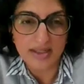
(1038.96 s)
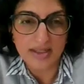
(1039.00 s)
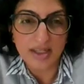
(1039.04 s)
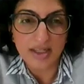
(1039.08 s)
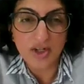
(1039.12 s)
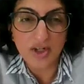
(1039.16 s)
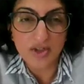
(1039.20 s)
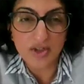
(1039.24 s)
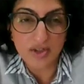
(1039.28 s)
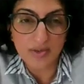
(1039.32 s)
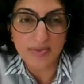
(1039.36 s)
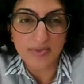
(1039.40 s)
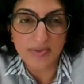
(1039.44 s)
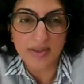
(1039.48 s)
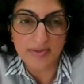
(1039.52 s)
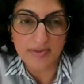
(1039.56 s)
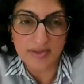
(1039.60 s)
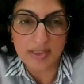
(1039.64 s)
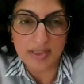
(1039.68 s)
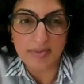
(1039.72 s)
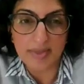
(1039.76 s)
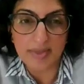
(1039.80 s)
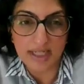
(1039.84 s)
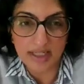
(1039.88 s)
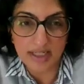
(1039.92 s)
That's
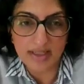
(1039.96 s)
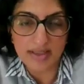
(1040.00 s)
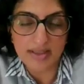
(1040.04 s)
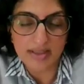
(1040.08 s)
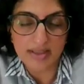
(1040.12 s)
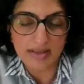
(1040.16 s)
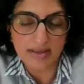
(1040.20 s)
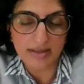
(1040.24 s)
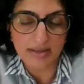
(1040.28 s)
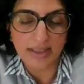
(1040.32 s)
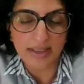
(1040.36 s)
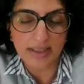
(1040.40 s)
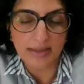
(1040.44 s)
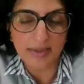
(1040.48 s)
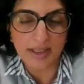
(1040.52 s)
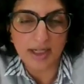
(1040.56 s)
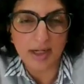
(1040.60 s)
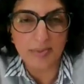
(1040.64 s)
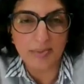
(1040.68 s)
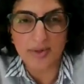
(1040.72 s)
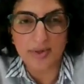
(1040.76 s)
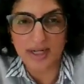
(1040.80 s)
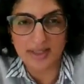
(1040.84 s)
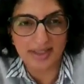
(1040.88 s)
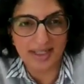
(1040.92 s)
150 minutes. And
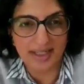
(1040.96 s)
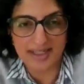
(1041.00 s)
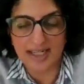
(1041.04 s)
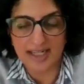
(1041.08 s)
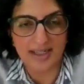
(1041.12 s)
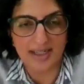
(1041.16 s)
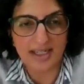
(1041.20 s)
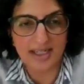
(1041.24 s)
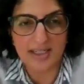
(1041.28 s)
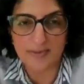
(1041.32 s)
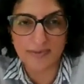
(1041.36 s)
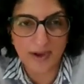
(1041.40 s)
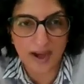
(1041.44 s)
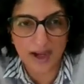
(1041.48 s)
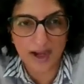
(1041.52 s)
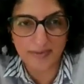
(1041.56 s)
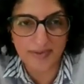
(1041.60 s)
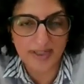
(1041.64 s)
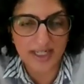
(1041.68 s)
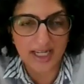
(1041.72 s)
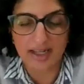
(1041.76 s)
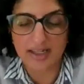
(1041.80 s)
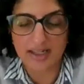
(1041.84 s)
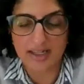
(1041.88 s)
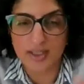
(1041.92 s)
I break that down into
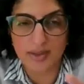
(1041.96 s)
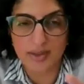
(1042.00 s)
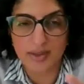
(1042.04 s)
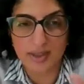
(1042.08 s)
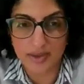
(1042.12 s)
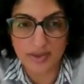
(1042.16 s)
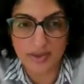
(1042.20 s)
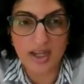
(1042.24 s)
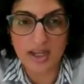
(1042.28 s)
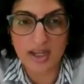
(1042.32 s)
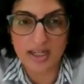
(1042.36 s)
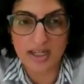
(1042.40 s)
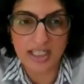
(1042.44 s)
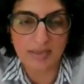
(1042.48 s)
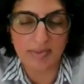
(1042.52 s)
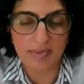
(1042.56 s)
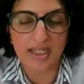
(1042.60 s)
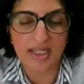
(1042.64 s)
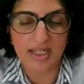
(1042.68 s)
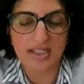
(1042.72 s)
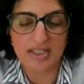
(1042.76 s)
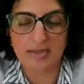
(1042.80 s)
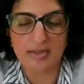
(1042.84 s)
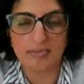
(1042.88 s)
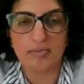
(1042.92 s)
5 days, doing 30
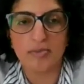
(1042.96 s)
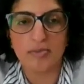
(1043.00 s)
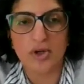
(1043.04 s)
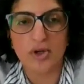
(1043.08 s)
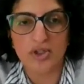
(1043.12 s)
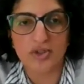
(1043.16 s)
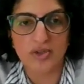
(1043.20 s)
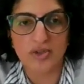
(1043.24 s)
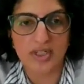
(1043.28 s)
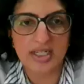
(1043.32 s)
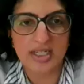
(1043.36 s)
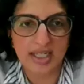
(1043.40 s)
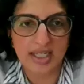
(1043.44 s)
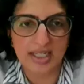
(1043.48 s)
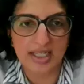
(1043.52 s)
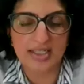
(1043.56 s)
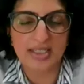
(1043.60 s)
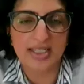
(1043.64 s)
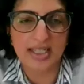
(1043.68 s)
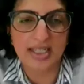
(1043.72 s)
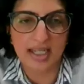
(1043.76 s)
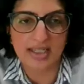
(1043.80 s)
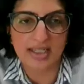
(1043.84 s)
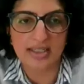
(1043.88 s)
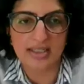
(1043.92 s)
minutes of moderate
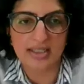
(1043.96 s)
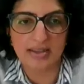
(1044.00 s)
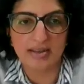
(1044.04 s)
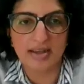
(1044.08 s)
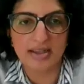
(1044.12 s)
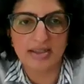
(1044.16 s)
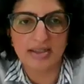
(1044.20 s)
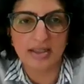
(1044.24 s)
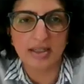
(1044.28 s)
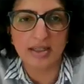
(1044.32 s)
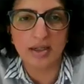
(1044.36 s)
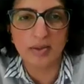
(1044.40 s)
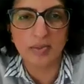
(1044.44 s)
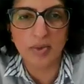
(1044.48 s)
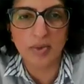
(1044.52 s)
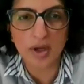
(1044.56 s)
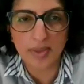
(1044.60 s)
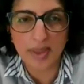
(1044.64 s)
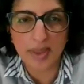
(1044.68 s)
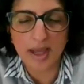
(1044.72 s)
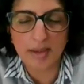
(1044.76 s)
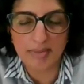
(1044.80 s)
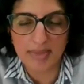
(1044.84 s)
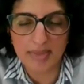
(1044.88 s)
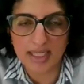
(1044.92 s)
intensity exercise. And
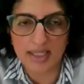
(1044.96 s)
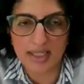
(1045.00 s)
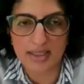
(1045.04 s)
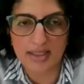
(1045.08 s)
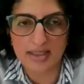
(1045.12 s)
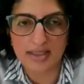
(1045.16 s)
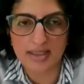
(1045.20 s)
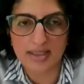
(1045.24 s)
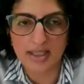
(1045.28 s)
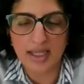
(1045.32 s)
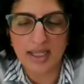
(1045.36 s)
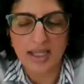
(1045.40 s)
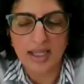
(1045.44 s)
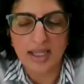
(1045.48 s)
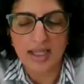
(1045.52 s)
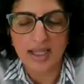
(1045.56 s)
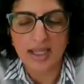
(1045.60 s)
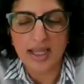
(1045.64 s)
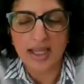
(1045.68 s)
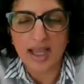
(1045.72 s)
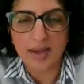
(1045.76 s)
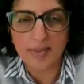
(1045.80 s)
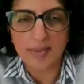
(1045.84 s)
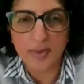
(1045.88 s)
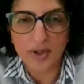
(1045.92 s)
what that means,
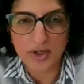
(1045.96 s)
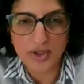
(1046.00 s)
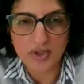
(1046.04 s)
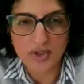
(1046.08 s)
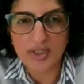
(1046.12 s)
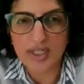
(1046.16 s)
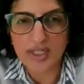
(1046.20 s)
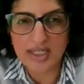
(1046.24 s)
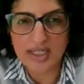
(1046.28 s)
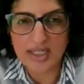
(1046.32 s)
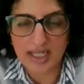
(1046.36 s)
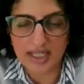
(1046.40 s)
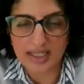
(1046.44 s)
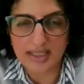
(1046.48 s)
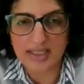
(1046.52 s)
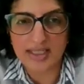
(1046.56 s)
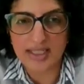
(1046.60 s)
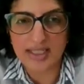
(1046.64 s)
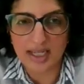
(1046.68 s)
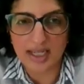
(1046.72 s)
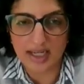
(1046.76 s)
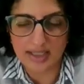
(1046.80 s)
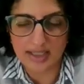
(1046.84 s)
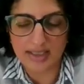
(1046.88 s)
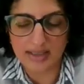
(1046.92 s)
moderate
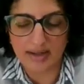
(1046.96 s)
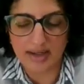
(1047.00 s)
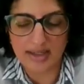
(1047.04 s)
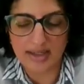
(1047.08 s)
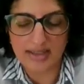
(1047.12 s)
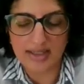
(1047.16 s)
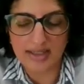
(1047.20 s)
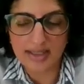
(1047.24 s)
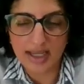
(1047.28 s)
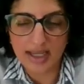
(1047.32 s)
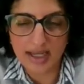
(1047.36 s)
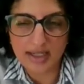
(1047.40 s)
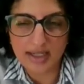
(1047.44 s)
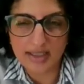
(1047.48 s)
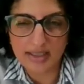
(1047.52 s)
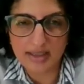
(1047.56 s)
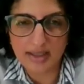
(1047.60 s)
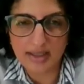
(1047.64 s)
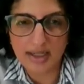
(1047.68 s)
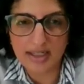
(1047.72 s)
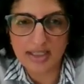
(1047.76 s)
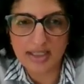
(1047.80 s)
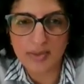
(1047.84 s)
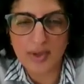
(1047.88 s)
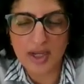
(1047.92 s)
intensity exercise is
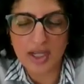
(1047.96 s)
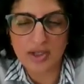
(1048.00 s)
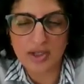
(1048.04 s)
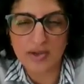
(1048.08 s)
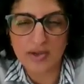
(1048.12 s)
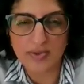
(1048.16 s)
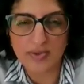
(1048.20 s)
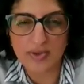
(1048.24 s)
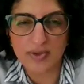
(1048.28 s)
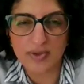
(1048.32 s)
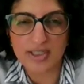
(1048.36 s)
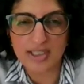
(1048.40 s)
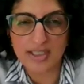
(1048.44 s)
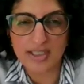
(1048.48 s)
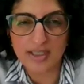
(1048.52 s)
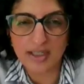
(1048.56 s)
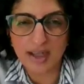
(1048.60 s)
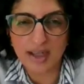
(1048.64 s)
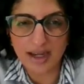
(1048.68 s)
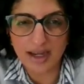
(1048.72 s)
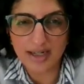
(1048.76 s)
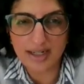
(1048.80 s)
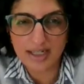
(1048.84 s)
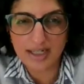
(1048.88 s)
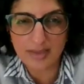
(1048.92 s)
exercise where you feel
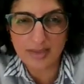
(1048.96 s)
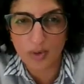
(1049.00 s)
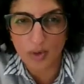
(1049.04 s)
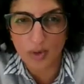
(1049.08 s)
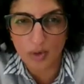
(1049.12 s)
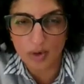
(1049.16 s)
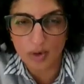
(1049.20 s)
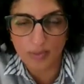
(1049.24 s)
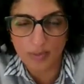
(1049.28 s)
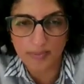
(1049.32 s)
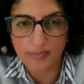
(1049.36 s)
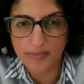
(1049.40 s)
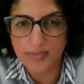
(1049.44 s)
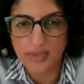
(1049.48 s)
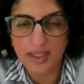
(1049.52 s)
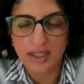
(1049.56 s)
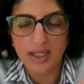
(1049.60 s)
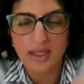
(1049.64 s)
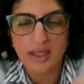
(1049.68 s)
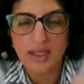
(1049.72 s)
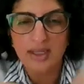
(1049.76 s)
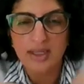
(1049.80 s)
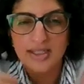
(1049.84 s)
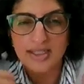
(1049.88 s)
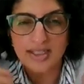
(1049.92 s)
slightly warm,
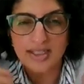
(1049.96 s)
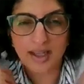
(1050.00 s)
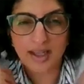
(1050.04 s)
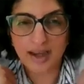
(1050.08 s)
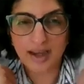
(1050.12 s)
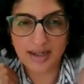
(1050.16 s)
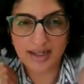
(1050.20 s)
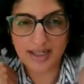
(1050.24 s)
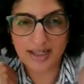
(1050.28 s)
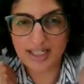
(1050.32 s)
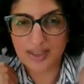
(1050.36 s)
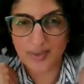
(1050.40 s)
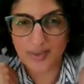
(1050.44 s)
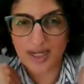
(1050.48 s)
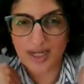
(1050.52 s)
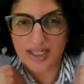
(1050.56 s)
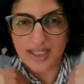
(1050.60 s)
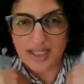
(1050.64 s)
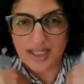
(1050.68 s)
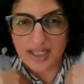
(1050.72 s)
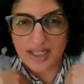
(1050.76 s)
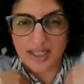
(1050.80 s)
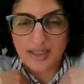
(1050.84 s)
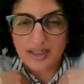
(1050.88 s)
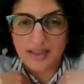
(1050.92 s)
slightly
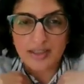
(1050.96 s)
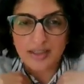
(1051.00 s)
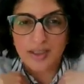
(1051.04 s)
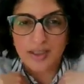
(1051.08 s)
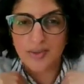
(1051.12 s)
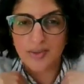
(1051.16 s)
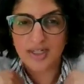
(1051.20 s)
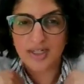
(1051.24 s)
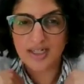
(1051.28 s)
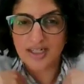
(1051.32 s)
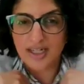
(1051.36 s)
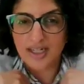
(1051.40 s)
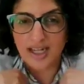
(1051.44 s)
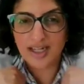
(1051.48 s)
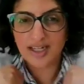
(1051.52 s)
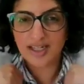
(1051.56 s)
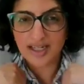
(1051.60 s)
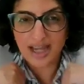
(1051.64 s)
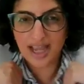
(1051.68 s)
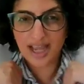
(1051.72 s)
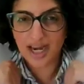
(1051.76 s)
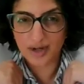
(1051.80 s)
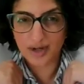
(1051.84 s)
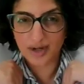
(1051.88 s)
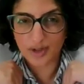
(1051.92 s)
sweaty. You want to take
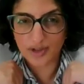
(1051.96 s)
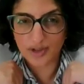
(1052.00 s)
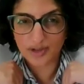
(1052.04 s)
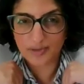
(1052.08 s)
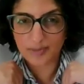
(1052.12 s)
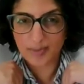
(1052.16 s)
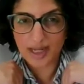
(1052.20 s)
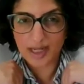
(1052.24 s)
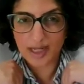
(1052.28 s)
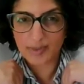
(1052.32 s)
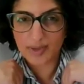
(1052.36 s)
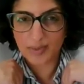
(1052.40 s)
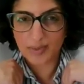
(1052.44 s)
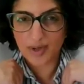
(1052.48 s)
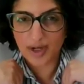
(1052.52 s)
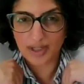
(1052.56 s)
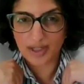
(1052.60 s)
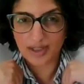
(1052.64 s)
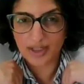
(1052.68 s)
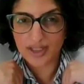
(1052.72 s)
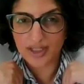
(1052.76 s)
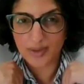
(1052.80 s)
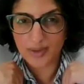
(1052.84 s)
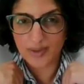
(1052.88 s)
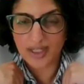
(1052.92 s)
a layer off maybe
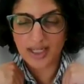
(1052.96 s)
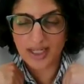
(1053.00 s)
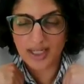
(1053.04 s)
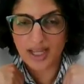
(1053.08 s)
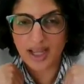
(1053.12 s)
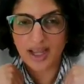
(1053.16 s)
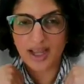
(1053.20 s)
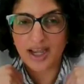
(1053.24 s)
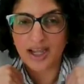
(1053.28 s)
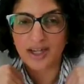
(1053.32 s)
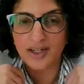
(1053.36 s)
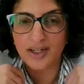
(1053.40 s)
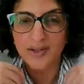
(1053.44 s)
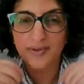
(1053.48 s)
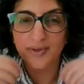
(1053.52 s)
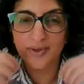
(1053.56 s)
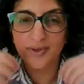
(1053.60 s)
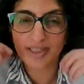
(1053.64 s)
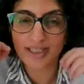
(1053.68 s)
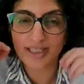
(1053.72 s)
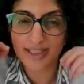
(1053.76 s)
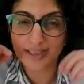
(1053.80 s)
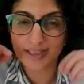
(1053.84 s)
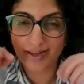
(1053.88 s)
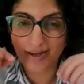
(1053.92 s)
while you're doing it, and you
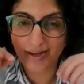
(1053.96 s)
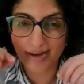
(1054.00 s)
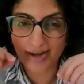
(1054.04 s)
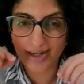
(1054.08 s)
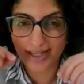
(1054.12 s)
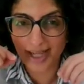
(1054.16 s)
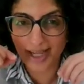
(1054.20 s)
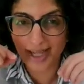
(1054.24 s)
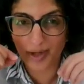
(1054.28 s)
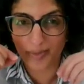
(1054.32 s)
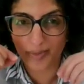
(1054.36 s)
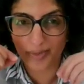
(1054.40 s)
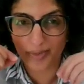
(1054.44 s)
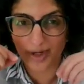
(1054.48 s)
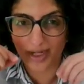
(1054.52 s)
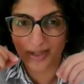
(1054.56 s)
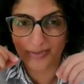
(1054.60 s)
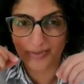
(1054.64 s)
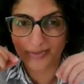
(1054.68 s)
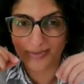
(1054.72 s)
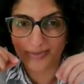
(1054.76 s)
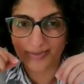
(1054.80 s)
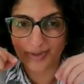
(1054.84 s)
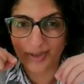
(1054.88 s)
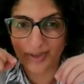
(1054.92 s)
feel slightly out of
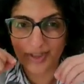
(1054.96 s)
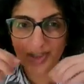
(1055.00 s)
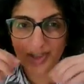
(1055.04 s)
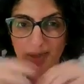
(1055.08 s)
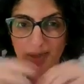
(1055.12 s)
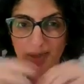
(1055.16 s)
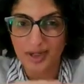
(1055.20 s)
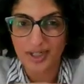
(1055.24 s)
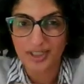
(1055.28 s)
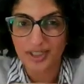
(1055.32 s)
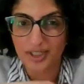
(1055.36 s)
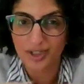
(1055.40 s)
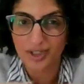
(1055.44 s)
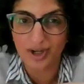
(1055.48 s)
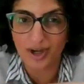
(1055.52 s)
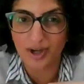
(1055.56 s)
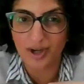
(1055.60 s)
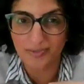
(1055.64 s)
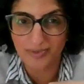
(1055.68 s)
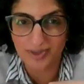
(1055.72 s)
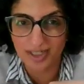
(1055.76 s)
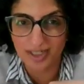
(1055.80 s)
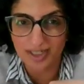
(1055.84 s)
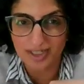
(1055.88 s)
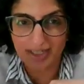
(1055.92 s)
breath, not so much that you
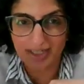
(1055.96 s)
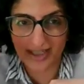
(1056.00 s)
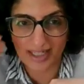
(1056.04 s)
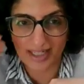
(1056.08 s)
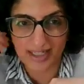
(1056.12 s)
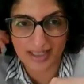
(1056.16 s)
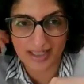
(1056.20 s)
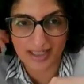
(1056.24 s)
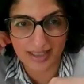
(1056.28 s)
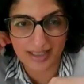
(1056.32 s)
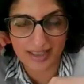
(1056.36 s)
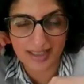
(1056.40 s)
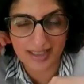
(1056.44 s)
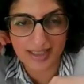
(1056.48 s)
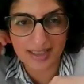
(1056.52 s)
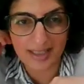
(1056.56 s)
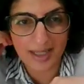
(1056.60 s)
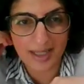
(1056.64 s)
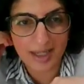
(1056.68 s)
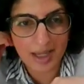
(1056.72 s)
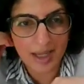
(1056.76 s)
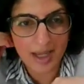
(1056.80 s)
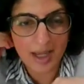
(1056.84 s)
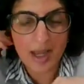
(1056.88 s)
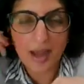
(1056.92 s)
can't finish a sentence.
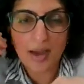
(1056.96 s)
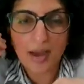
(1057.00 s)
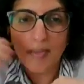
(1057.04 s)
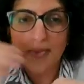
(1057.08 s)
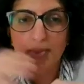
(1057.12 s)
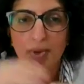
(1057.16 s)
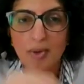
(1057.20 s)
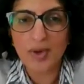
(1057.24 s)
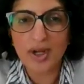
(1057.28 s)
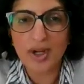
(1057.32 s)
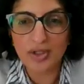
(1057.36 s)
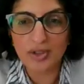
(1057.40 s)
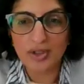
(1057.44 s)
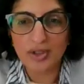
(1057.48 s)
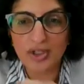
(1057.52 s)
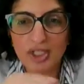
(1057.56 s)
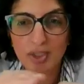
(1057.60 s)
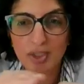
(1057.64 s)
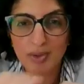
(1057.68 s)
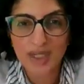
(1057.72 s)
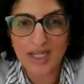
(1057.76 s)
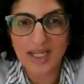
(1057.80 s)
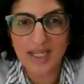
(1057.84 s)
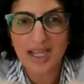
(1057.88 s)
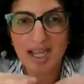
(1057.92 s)
But when you're
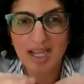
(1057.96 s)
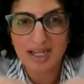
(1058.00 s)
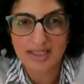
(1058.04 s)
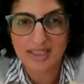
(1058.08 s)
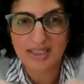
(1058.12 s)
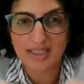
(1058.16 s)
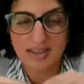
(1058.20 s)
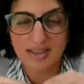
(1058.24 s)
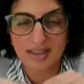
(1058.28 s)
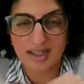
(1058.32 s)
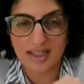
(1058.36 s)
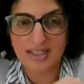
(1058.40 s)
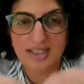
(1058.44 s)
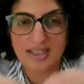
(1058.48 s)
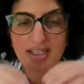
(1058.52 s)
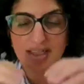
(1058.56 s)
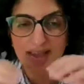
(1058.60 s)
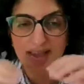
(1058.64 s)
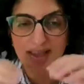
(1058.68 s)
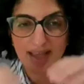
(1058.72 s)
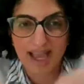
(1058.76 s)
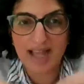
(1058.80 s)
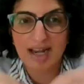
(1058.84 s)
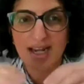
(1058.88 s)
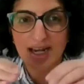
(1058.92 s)
doing exercise
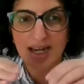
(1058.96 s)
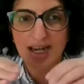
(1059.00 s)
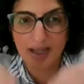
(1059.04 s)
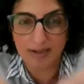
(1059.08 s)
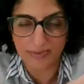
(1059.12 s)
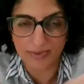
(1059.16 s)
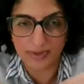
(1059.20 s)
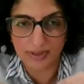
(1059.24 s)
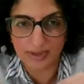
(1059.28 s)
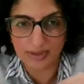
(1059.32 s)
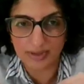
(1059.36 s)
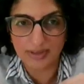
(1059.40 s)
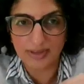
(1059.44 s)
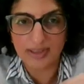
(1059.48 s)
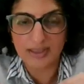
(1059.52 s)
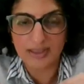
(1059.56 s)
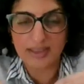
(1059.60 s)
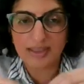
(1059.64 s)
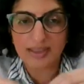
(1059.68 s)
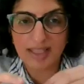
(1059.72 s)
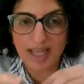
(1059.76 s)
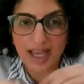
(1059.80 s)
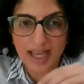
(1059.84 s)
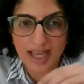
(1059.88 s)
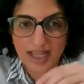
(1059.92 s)
to that level,
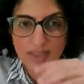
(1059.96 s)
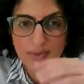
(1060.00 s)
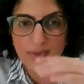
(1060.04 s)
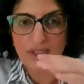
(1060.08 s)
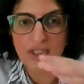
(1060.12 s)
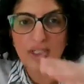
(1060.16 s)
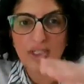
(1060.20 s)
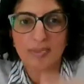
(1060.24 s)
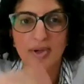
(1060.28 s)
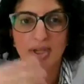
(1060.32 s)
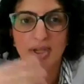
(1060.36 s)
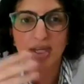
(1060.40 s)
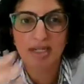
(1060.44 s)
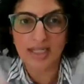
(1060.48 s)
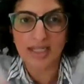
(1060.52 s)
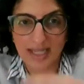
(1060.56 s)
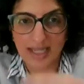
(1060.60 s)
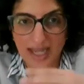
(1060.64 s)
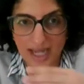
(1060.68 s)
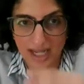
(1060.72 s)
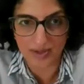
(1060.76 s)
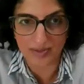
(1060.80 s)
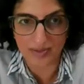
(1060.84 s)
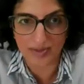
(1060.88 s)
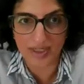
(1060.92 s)
that's when you're
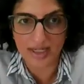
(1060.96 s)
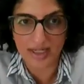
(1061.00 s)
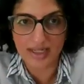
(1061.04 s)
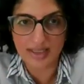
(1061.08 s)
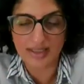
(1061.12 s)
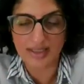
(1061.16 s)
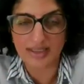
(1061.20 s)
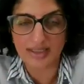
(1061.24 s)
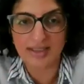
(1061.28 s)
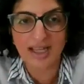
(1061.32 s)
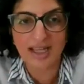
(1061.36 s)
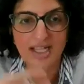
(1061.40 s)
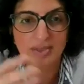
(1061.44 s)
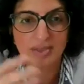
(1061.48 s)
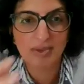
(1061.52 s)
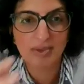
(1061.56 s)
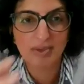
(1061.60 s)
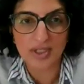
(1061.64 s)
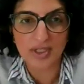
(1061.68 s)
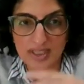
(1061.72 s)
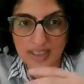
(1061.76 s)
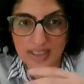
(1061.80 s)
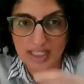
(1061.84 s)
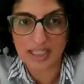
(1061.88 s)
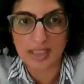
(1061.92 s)
burning calories, and that's
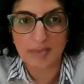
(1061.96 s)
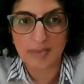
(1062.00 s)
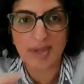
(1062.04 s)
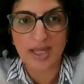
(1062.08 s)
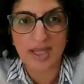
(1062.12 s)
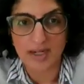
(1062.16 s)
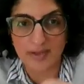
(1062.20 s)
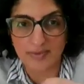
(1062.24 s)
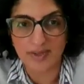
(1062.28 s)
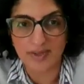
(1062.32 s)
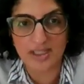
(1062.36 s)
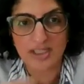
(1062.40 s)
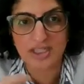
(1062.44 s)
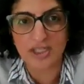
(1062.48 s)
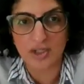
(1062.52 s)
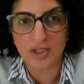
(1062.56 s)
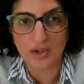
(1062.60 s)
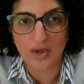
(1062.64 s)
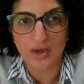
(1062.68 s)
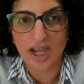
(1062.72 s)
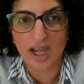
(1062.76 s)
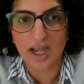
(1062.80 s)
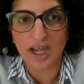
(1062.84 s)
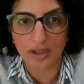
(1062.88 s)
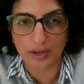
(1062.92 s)
when you see the benefits
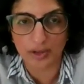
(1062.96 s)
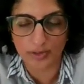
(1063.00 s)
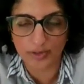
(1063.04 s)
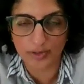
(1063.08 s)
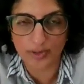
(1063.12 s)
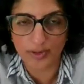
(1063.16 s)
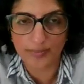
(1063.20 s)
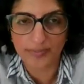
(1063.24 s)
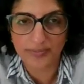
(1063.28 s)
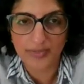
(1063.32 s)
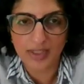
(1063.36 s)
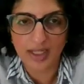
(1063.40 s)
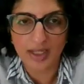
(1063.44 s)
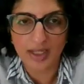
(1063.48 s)
to your health.